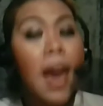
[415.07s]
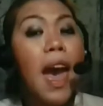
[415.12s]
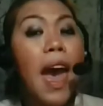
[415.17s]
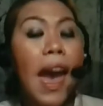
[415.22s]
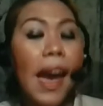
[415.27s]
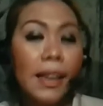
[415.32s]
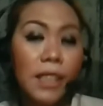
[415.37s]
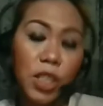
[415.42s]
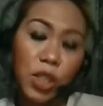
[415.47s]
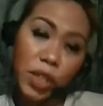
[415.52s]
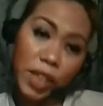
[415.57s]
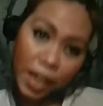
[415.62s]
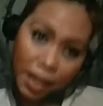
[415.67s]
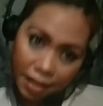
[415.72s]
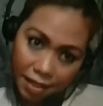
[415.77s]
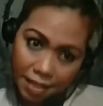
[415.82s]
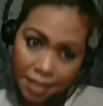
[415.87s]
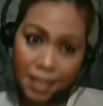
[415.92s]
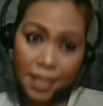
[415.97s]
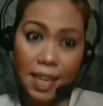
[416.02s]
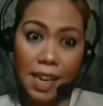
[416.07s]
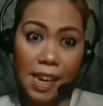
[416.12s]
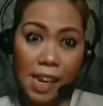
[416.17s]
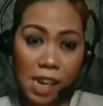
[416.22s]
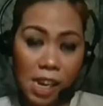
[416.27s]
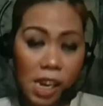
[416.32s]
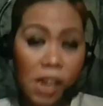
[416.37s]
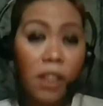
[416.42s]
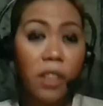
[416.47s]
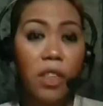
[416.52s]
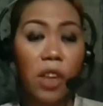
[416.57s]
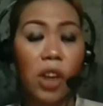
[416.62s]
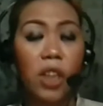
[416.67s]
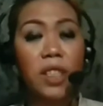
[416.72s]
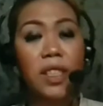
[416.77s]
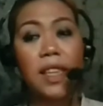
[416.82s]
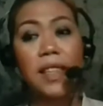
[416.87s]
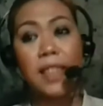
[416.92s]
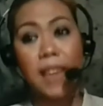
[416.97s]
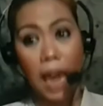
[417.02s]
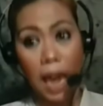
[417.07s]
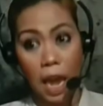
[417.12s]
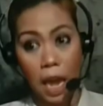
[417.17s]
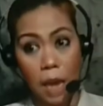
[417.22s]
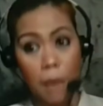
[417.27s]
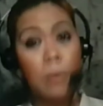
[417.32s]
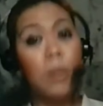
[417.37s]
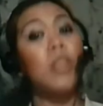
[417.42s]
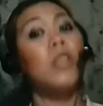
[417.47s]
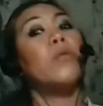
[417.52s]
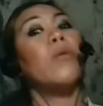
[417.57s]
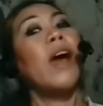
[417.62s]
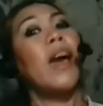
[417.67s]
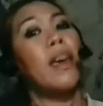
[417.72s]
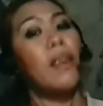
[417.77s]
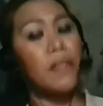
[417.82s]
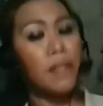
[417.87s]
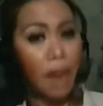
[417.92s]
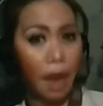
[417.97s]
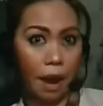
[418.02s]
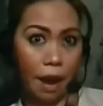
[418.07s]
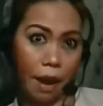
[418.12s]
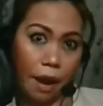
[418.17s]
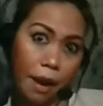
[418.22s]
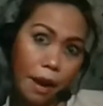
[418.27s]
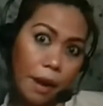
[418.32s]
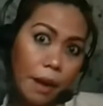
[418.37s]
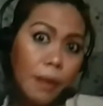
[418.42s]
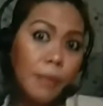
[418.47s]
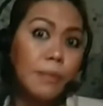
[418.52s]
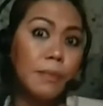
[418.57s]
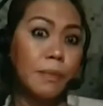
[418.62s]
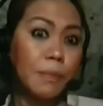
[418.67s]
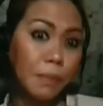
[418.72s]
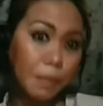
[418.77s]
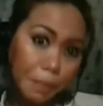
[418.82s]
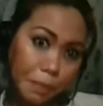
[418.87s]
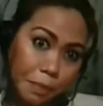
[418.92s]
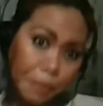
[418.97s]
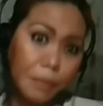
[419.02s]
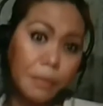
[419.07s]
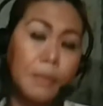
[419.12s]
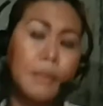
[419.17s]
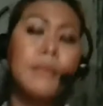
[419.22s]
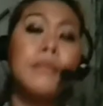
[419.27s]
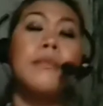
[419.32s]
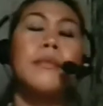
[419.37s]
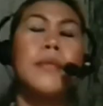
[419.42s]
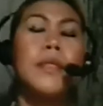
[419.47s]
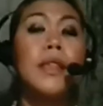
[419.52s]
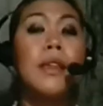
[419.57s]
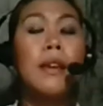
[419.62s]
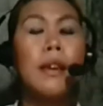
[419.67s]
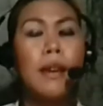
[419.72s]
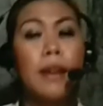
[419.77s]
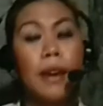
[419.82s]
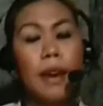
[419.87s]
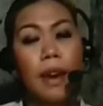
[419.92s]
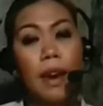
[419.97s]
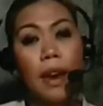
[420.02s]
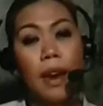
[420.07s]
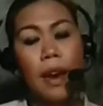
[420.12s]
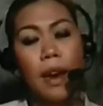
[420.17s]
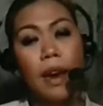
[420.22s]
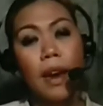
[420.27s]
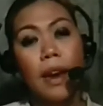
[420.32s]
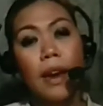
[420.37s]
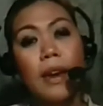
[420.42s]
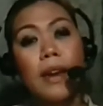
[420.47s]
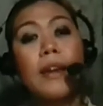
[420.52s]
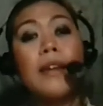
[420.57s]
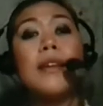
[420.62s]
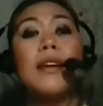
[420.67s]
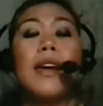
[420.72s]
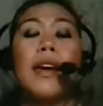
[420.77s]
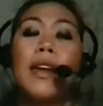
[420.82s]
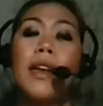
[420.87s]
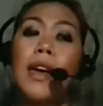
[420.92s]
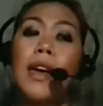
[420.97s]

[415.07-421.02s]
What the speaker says: As you can see, there's a table right there. And it